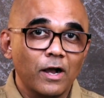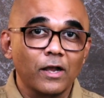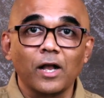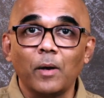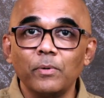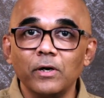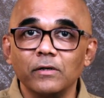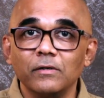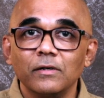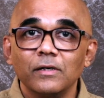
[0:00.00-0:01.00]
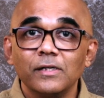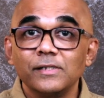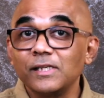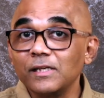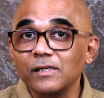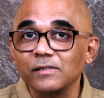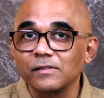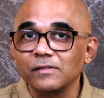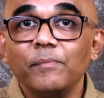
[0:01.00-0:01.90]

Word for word: a cupboard, cigarettes.